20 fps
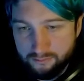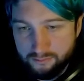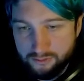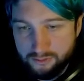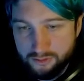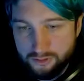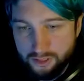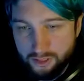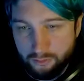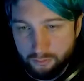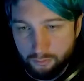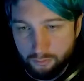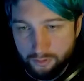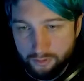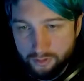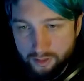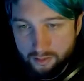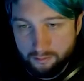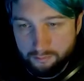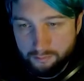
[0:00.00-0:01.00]
Just killed one
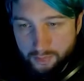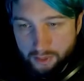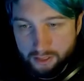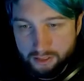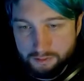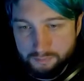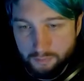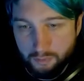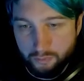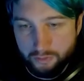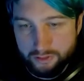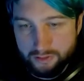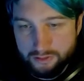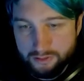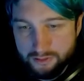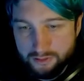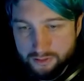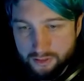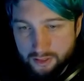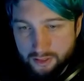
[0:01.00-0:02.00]
of their mechs
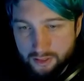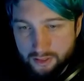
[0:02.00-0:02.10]
points.